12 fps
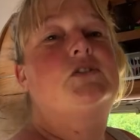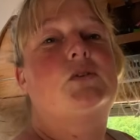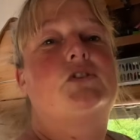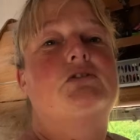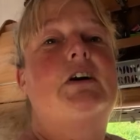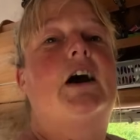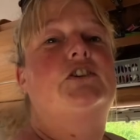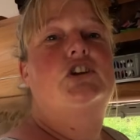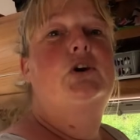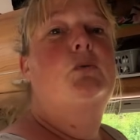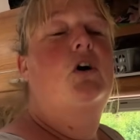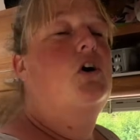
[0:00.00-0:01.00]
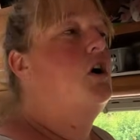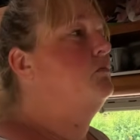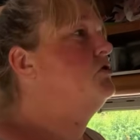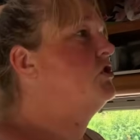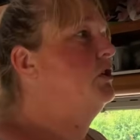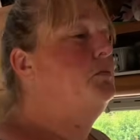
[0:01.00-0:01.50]
so I thought, right, do you know what, I'm
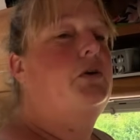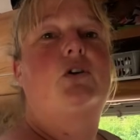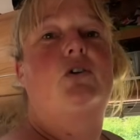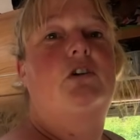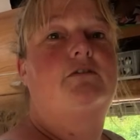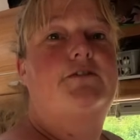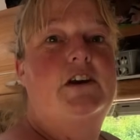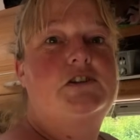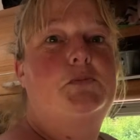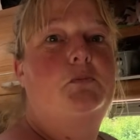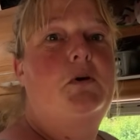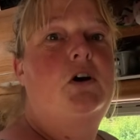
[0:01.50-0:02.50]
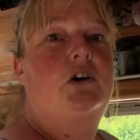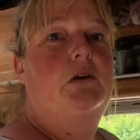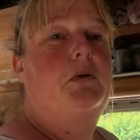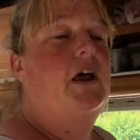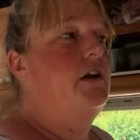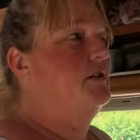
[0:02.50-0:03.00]
just going to put it all on Facebook
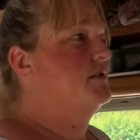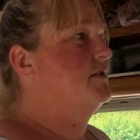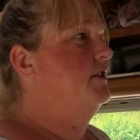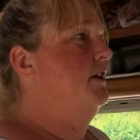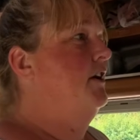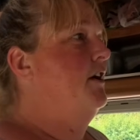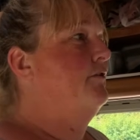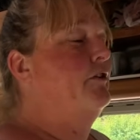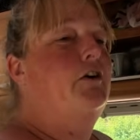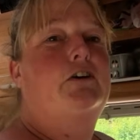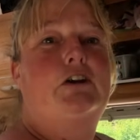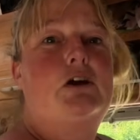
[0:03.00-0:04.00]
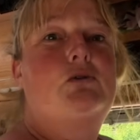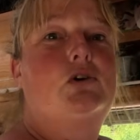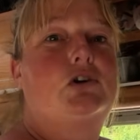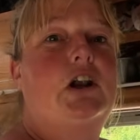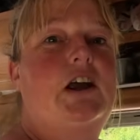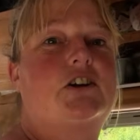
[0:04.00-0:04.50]
Marketplace for local
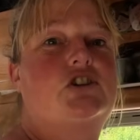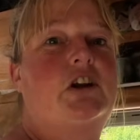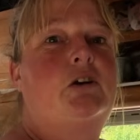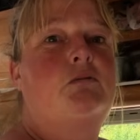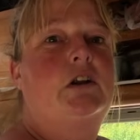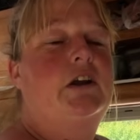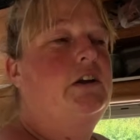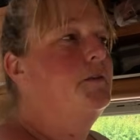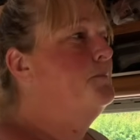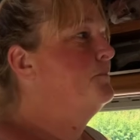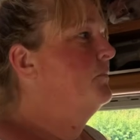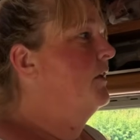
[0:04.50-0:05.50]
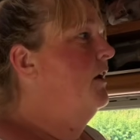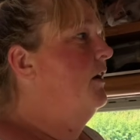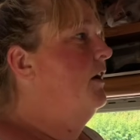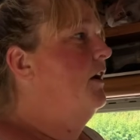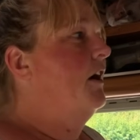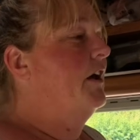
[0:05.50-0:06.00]
collection only.
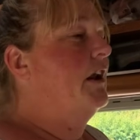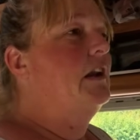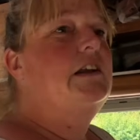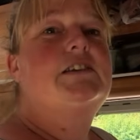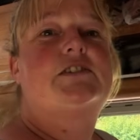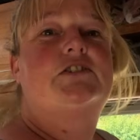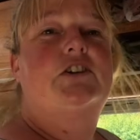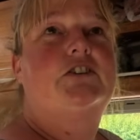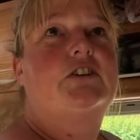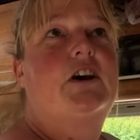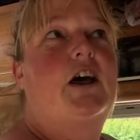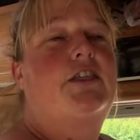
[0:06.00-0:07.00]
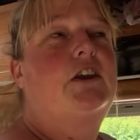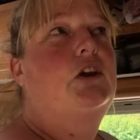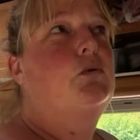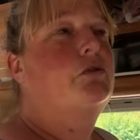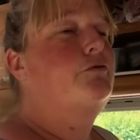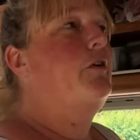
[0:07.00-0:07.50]
And I listed, I think
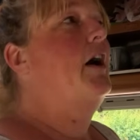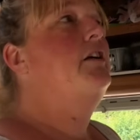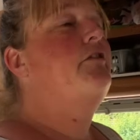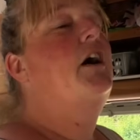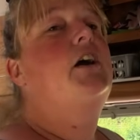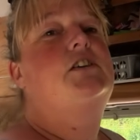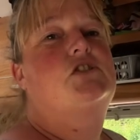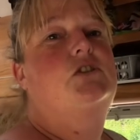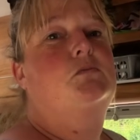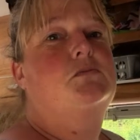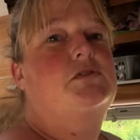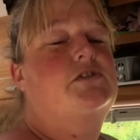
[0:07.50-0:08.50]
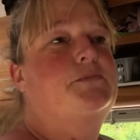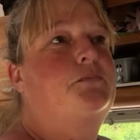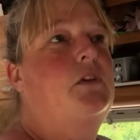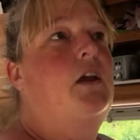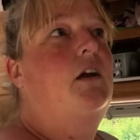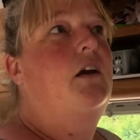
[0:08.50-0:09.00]
it was 5 items,
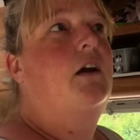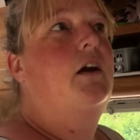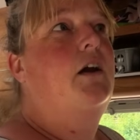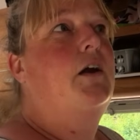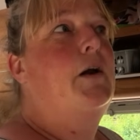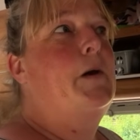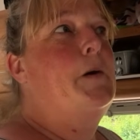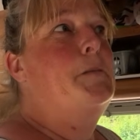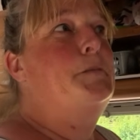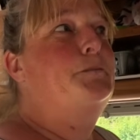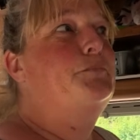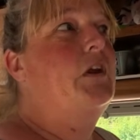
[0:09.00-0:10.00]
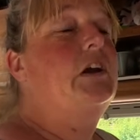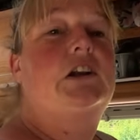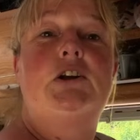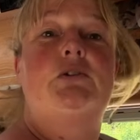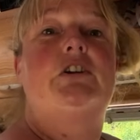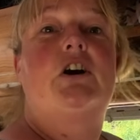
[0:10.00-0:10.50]

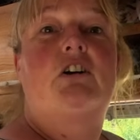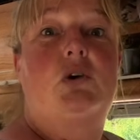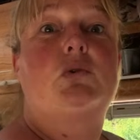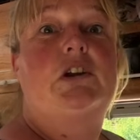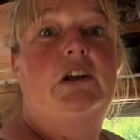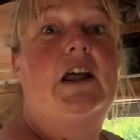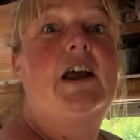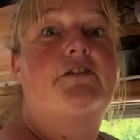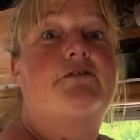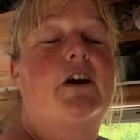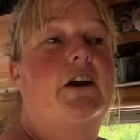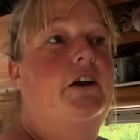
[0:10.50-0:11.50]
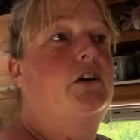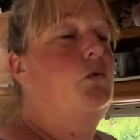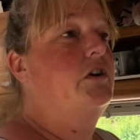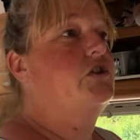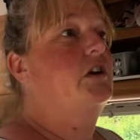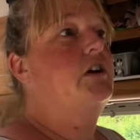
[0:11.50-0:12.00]
including our old little air fryer,
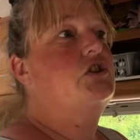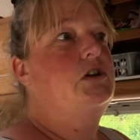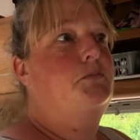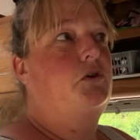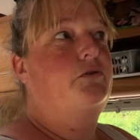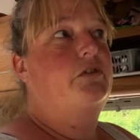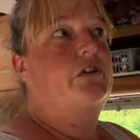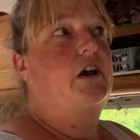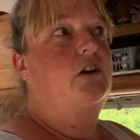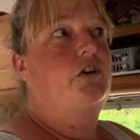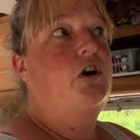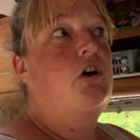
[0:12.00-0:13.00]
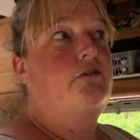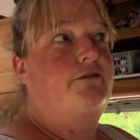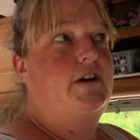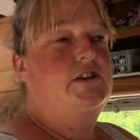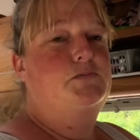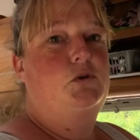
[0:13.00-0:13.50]
which I'd actually put for sale on our
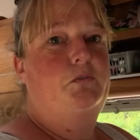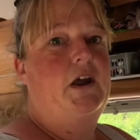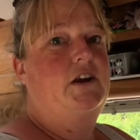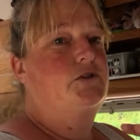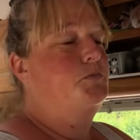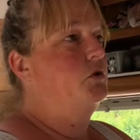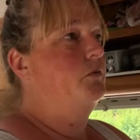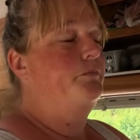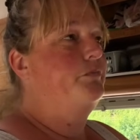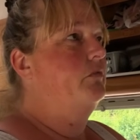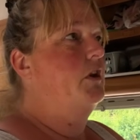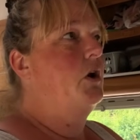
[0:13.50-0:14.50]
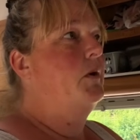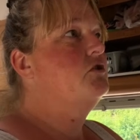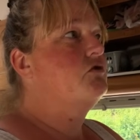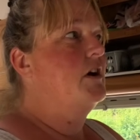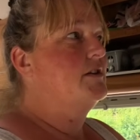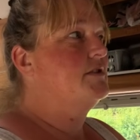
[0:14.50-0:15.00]
Facebook page, but no
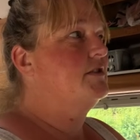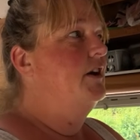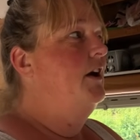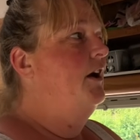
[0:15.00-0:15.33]
interest.